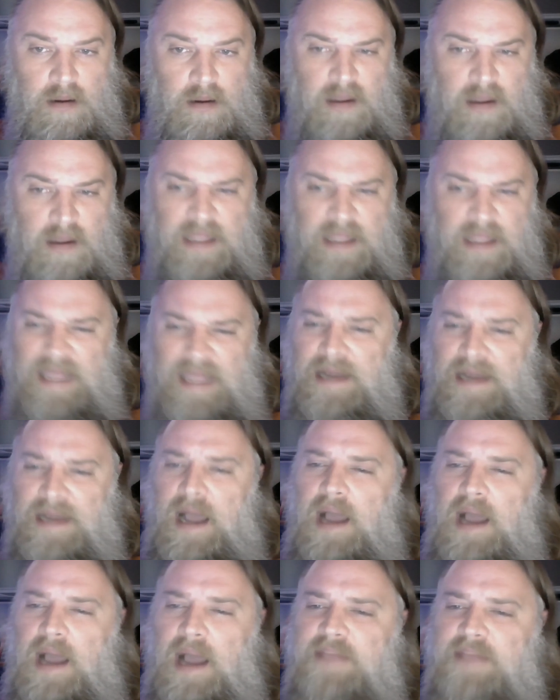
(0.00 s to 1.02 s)
And
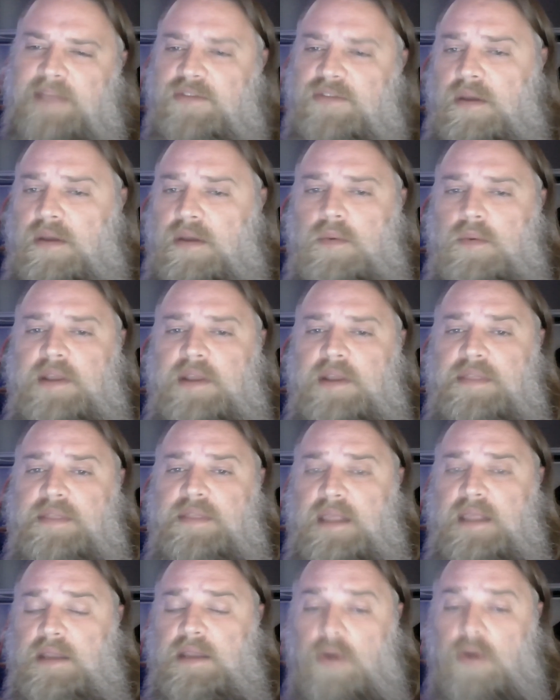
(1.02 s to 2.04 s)
I stuck with
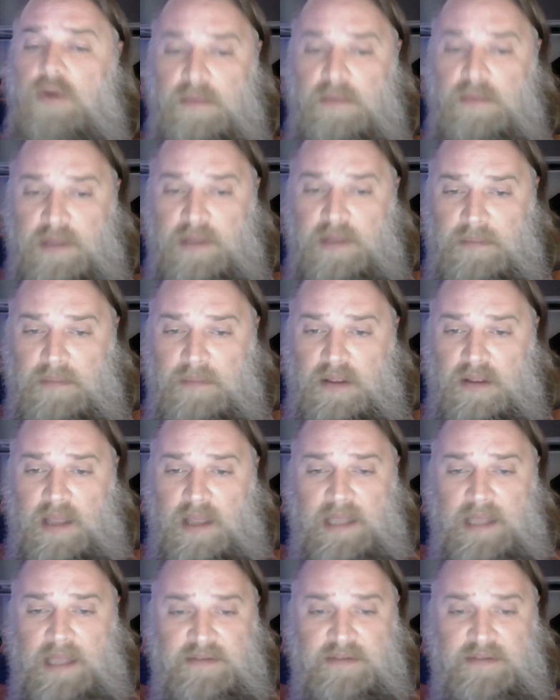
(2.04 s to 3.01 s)
the normal end mill I had